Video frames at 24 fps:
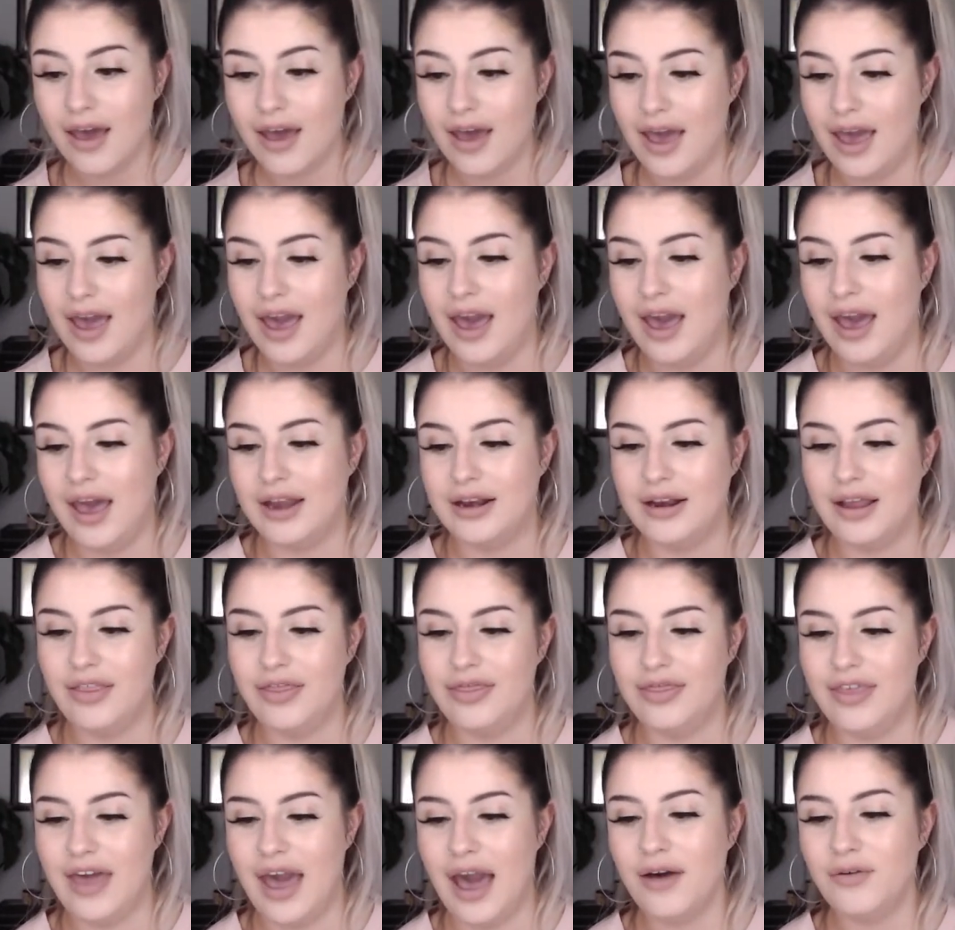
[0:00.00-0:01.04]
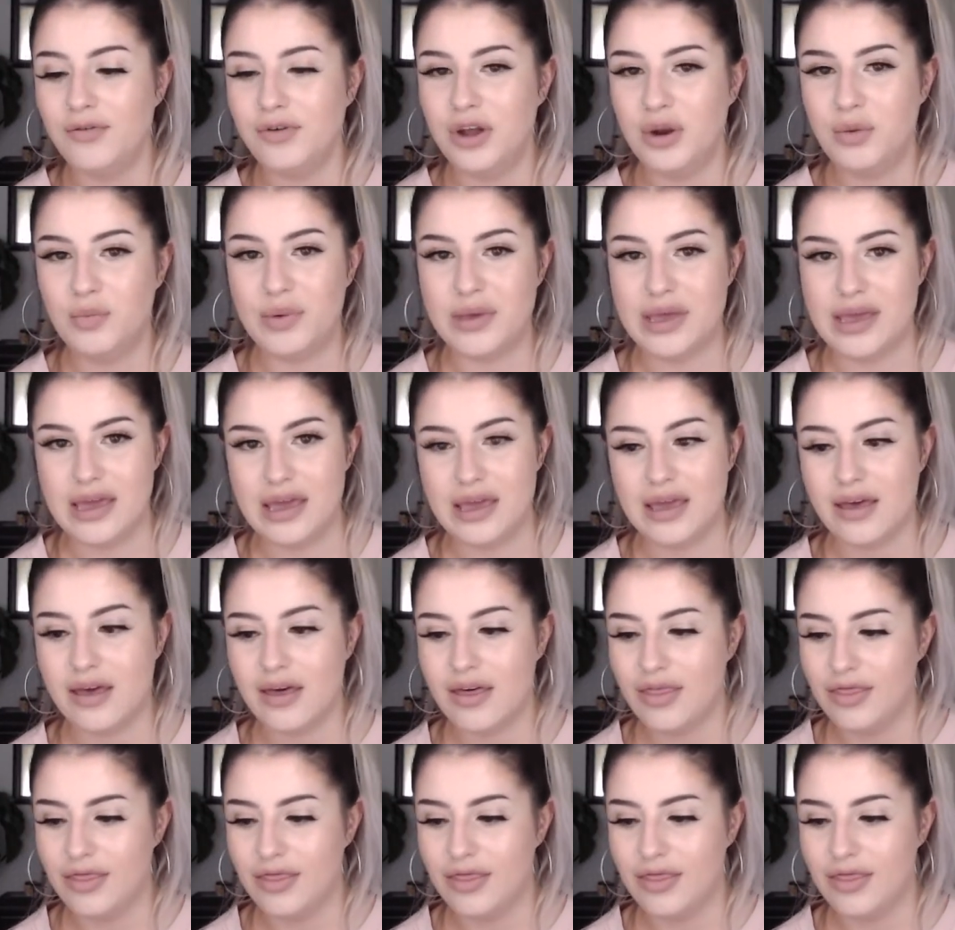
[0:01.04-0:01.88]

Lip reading: and that would be